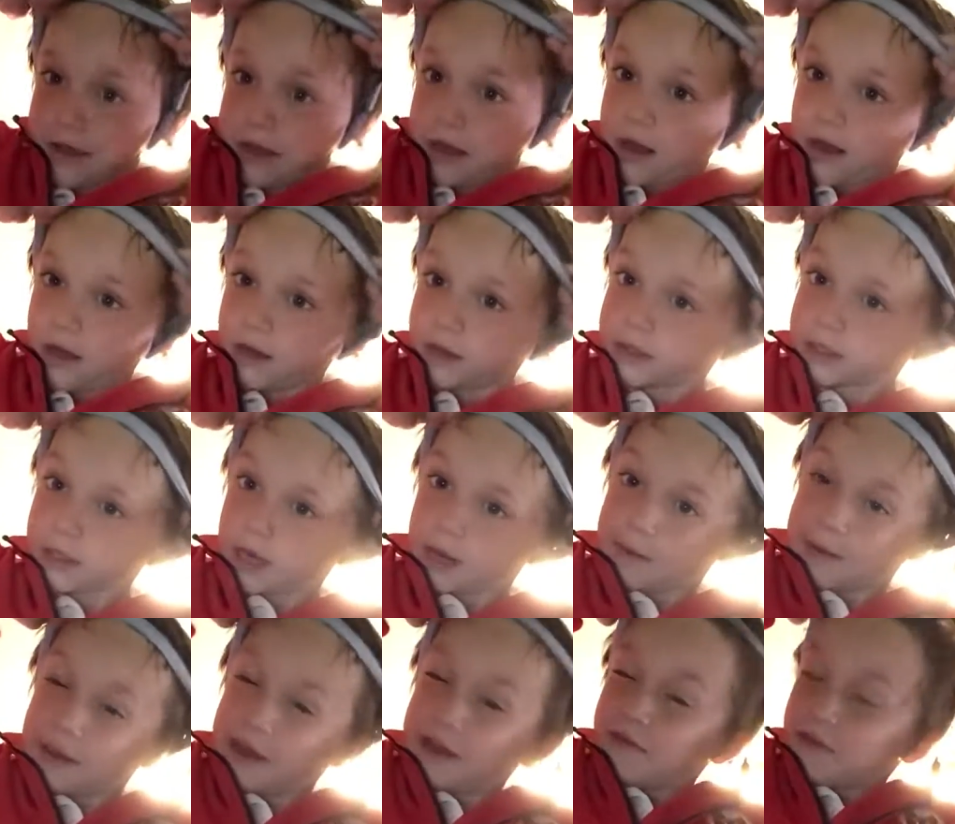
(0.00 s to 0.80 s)
I just
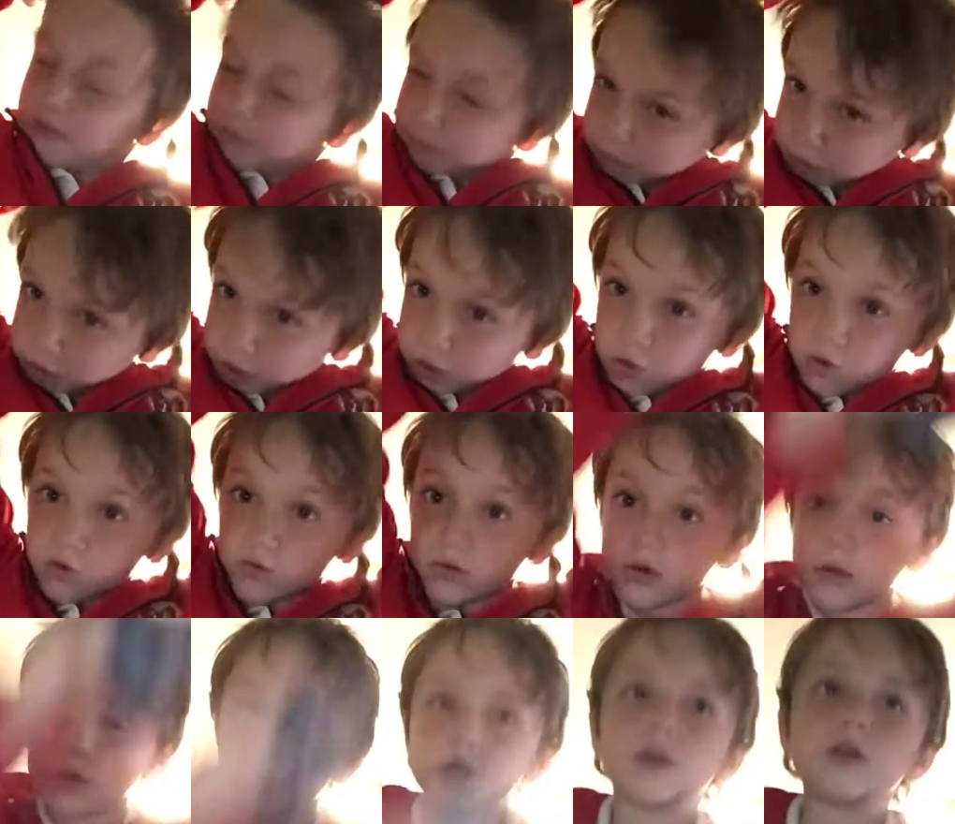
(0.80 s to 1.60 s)
got back from
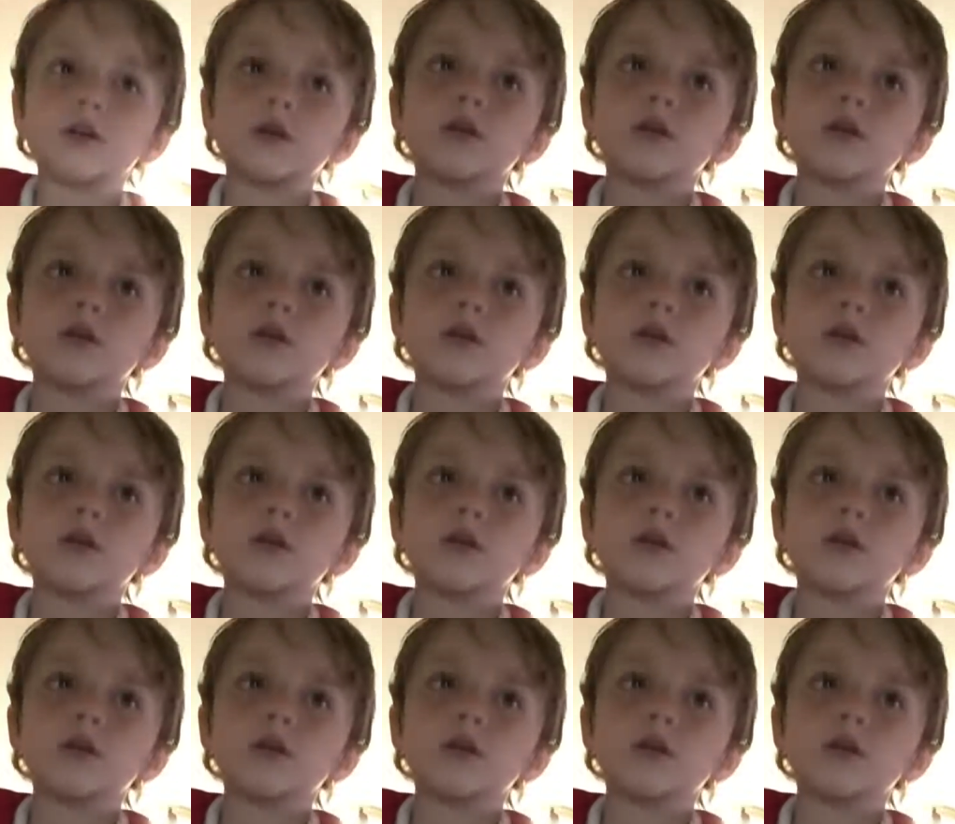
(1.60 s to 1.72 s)
school